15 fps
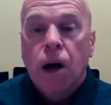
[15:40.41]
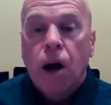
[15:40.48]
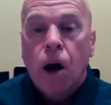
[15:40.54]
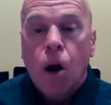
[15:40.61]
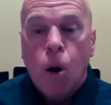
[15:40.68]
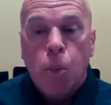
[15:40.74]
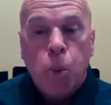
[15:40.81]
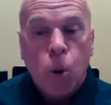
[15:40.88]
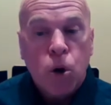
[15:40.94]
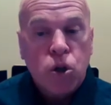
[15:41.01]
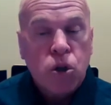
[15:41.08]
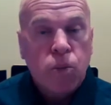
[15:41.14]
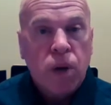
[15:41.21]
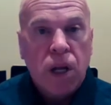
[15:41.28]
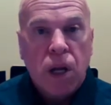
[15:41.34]
our
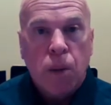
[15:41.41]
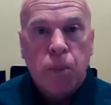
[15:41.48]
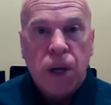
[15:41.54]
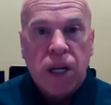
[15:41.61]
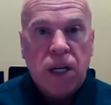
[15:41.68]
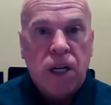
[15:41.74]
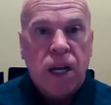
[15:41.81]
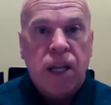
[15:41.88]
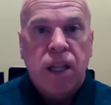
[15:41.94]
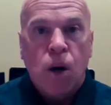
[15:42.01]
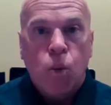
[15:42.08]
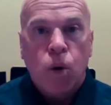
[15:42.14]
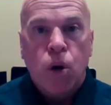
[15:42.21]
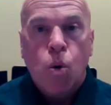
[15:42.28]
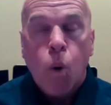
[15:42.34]
apportionment opinion, and
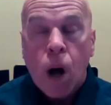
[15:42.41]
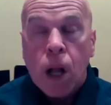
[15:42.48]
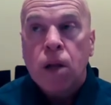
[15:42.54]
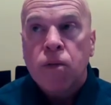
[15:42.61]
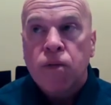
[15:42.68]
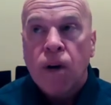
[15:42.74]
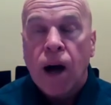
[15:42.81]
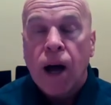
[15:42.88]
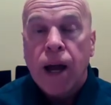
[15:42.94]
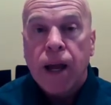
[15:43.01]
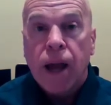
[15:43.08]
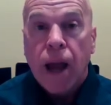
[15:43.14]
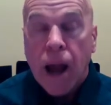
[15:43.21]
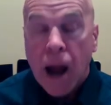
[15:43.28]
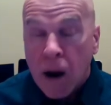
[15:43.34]
that we qualify
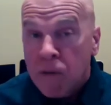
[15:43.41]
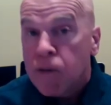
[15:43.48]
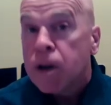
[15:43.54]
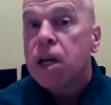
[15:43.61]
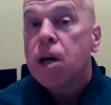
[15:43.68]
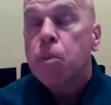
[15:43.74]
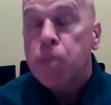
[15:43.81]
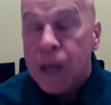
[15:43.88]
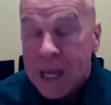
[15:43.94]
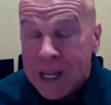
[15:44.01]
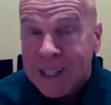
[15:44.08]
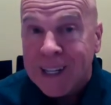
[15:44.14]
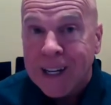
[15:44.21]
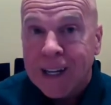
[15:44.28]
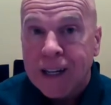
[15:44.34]
every
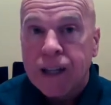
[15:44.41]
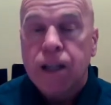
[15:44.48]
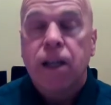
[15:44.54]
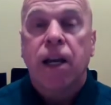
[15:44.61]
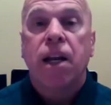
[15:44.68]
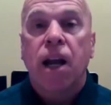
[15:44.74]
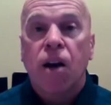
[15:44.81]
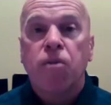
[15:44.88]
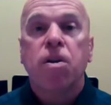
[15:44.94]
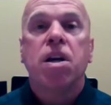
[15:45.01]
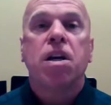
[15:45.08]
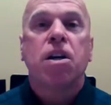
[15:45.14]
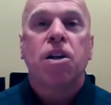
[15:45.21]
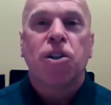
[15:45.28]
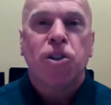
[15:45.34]
opinion and every
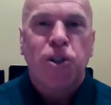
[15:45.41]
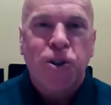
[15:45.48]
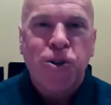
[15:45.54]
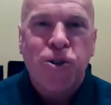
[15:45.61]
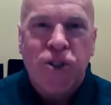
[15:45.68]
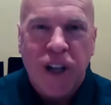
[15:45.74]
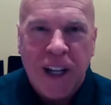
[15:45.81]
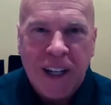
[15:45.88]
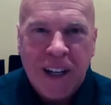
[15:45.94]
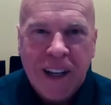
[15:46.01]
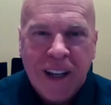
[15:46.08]
conclusion